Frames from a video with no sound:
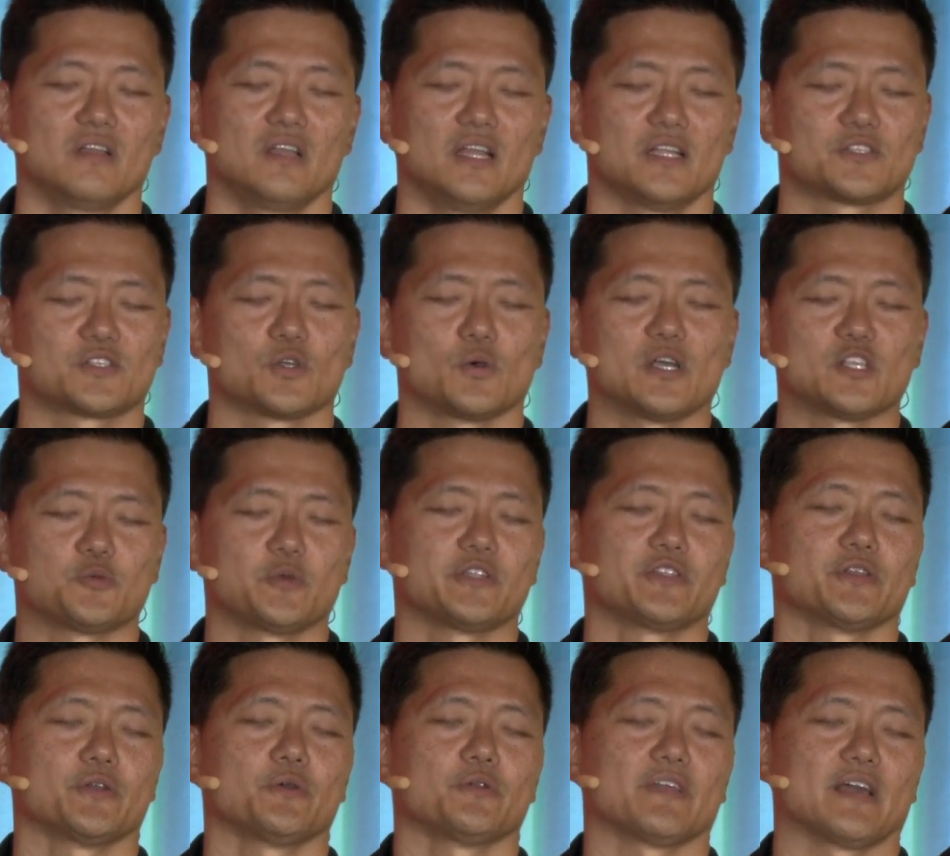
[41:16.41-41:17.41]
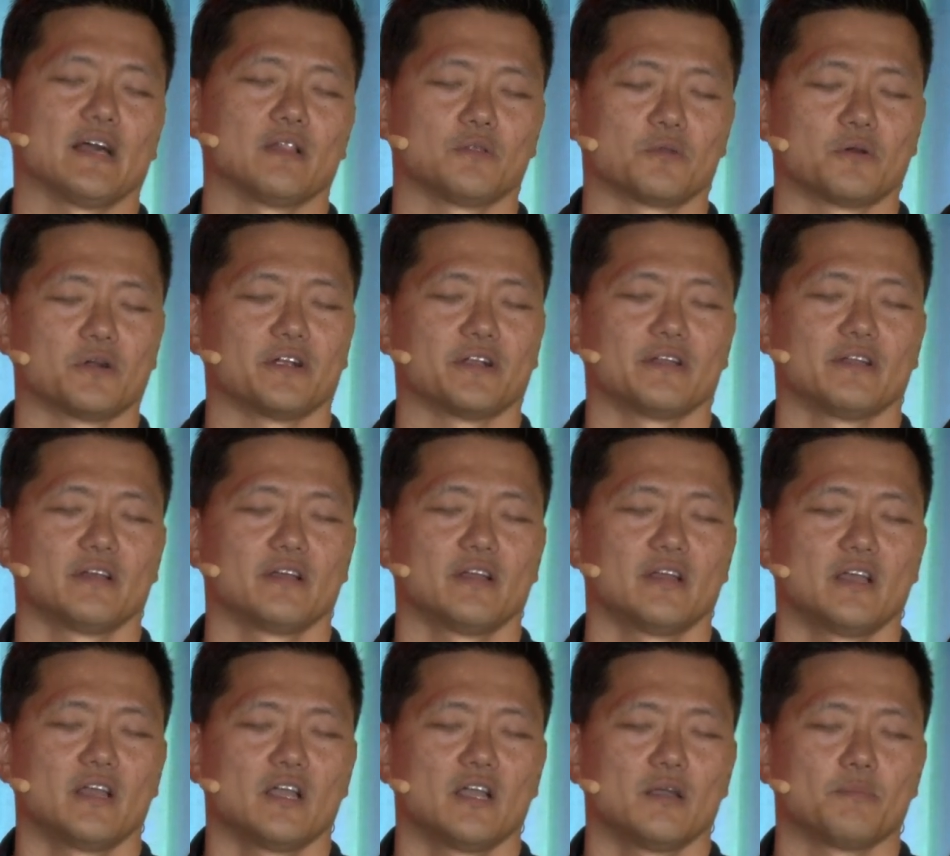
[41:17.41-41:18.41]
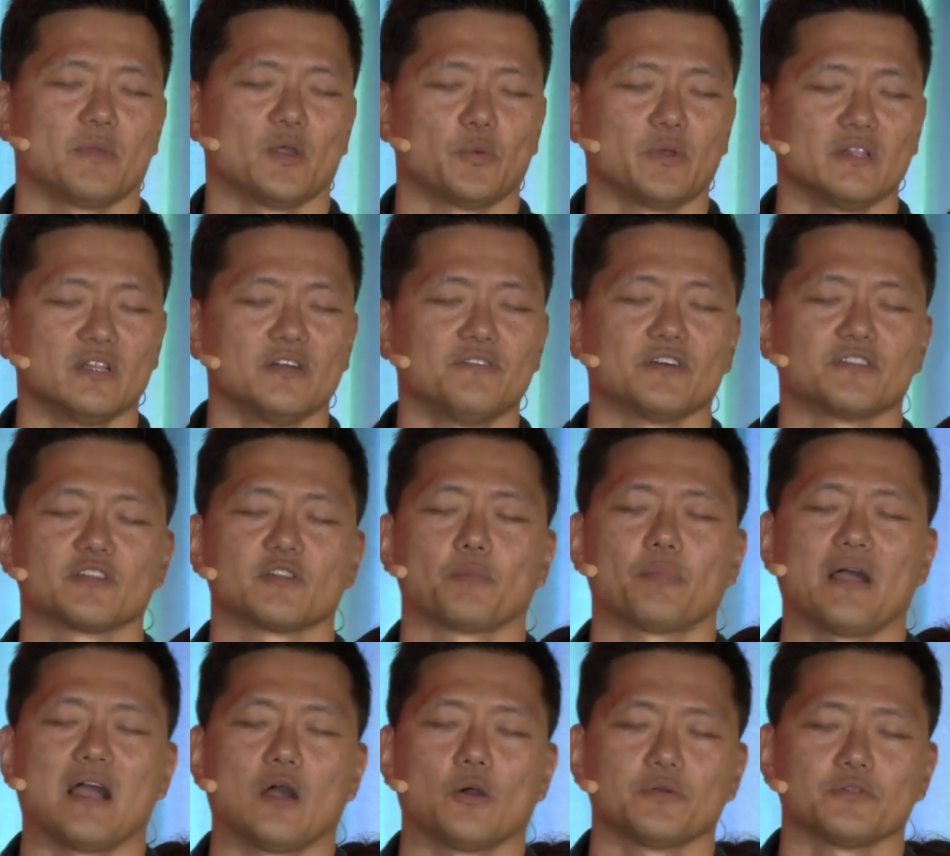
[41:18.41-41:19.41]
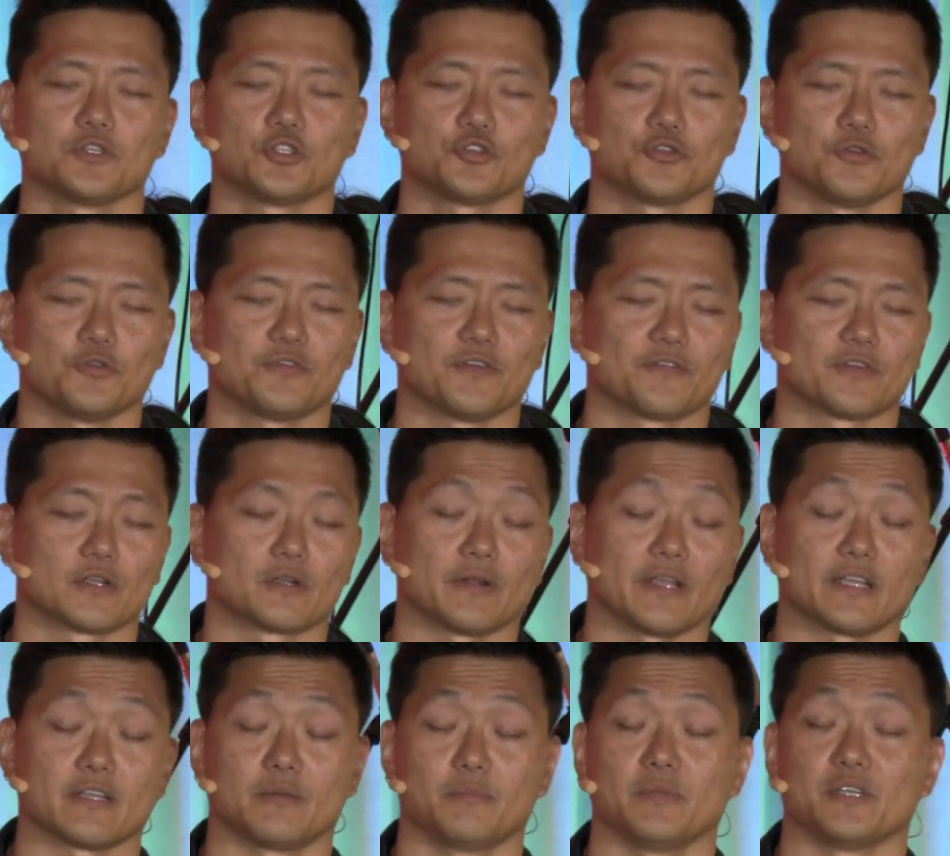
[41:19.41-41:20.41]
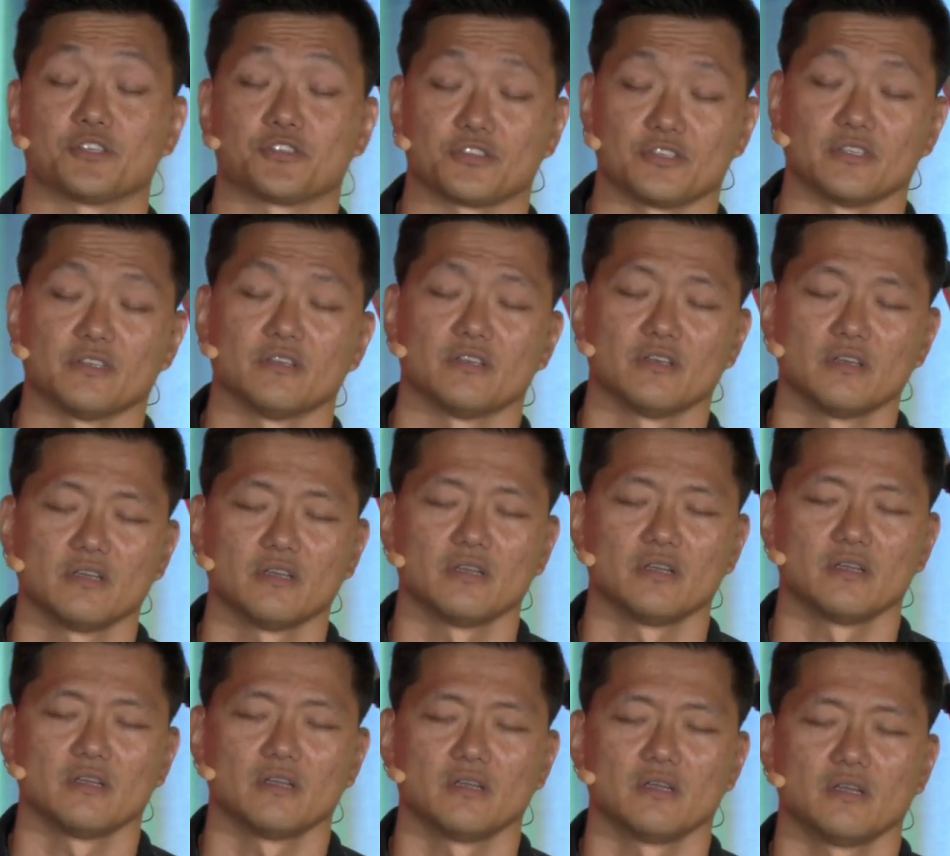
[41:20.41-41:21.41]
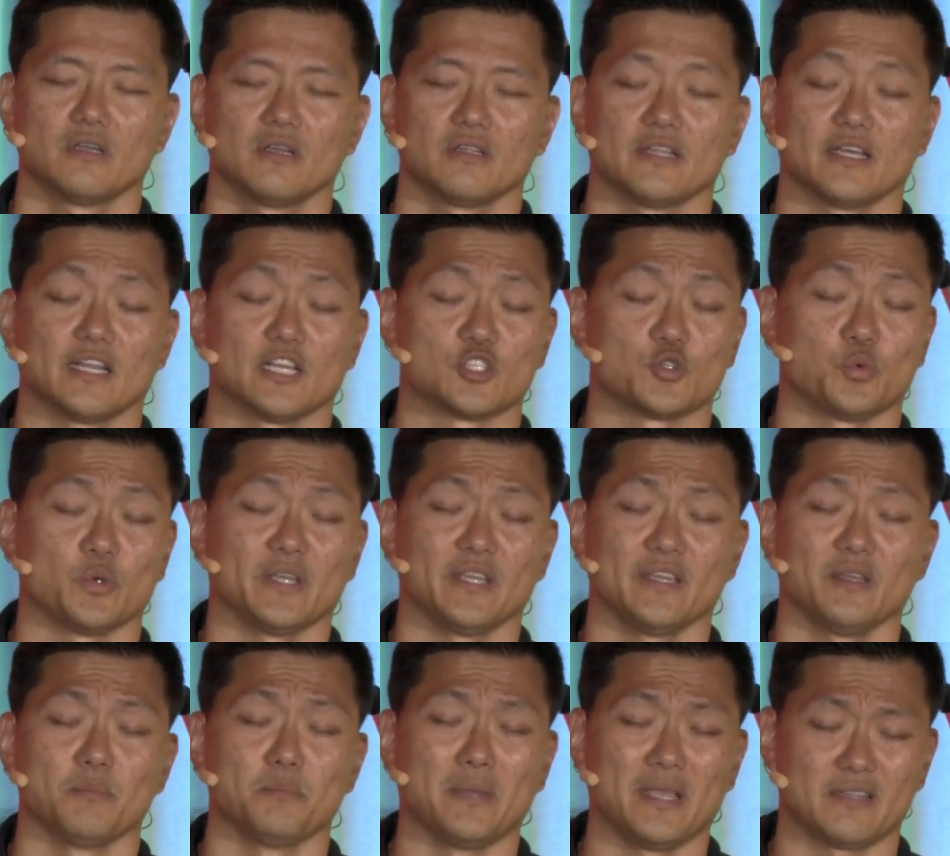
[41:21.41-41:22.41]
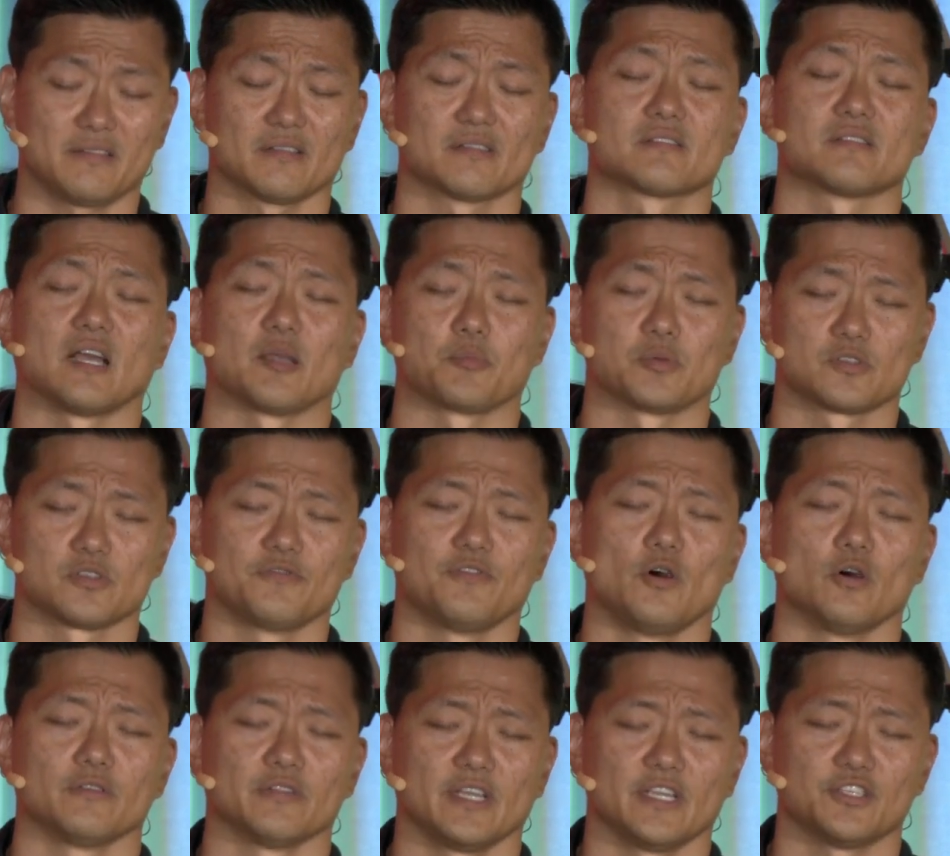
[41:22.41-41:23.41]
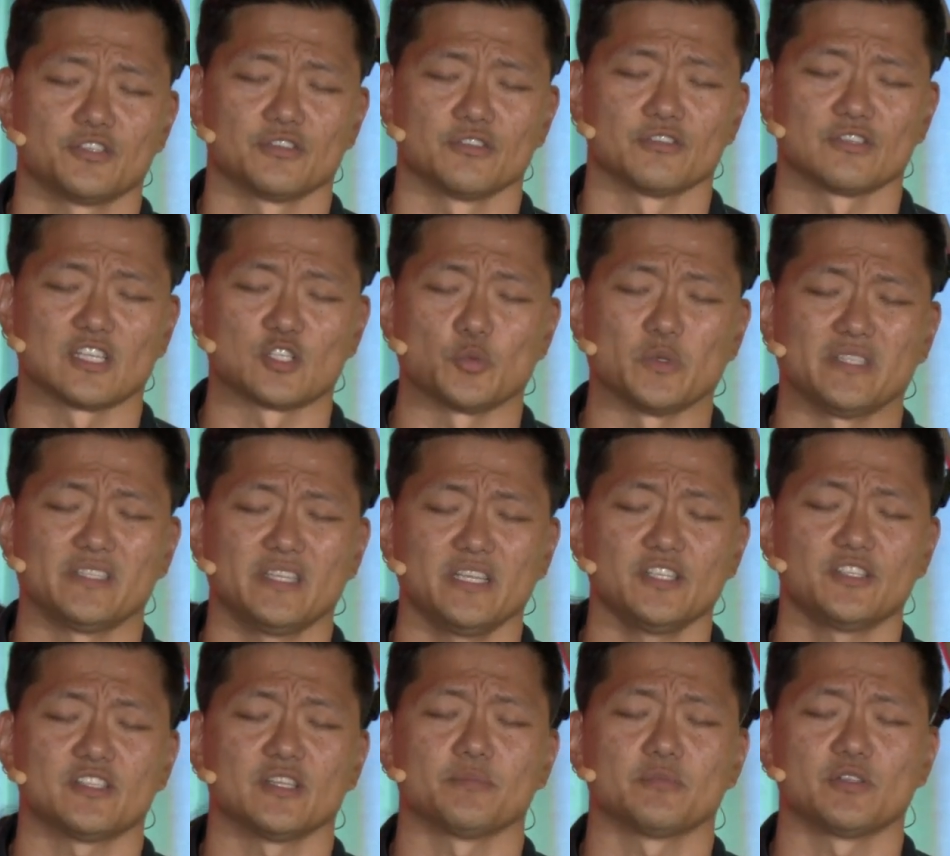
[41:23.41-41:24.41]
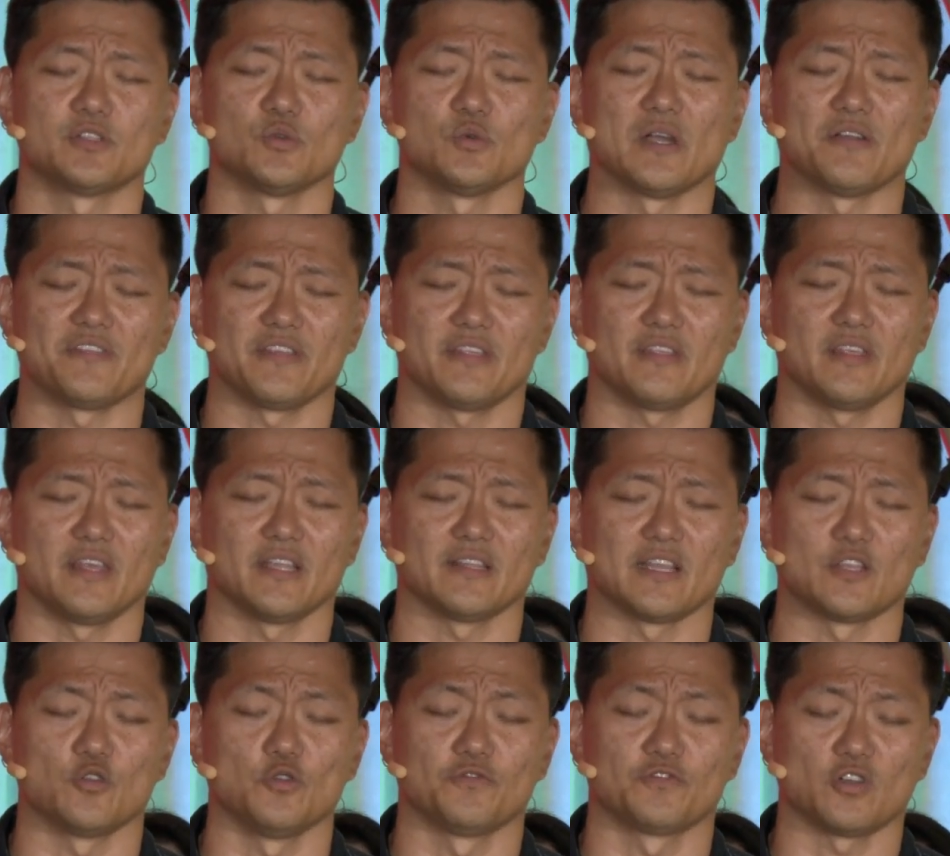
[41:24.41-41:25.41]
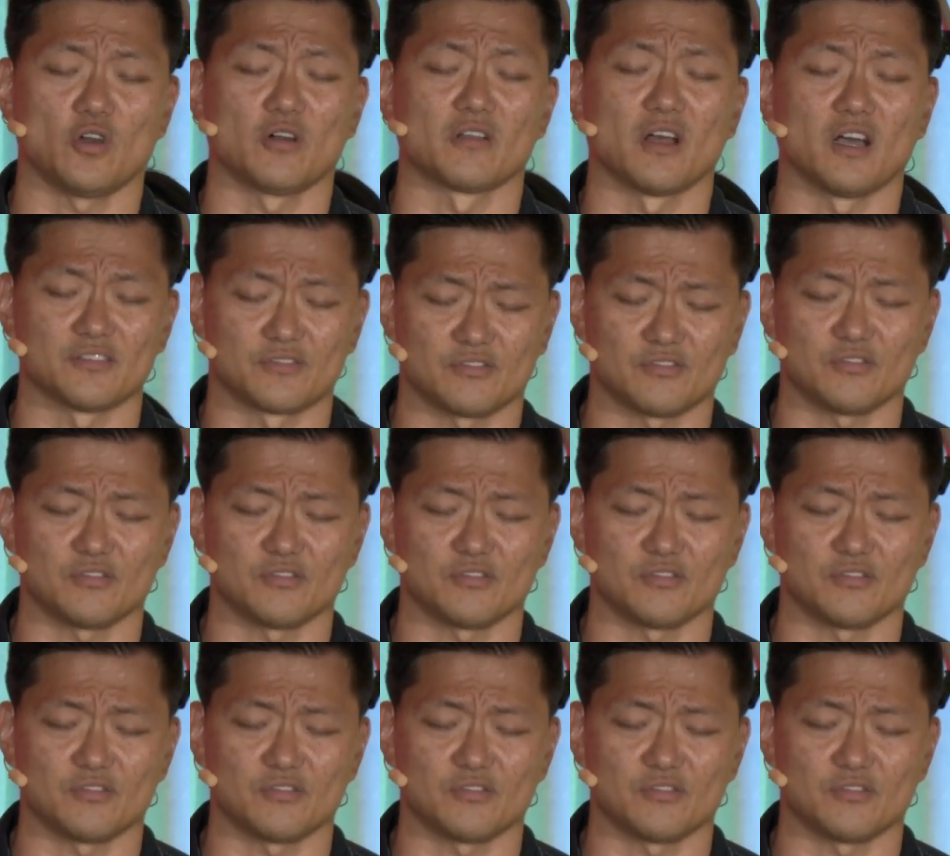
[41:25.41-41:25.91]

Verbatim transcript: And so as we do that, Lord, may we live under the power and the truth of the Great Commission, that as we make disciples of all nations, as we teach them to do everything that you've taught us